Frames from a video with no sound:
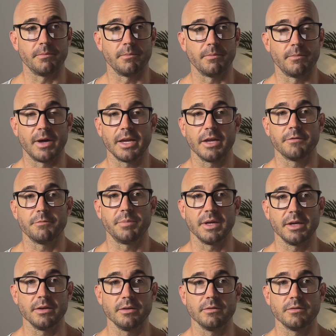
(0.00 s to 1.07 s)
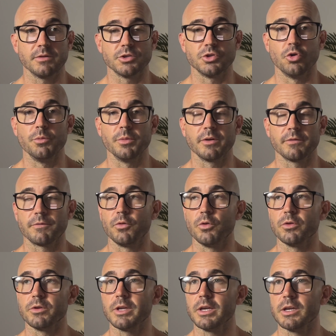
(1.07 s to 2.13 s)
may have been dormant
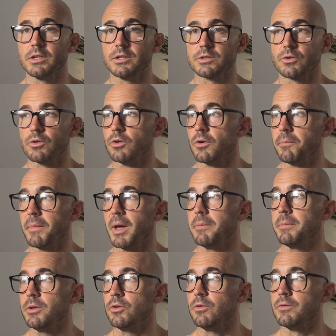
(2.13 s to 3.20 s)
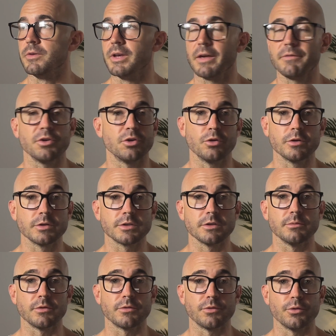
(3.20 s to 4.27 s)
for years, or maybe you've never used them
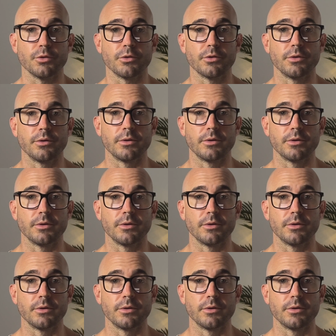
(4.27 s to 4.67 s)
before.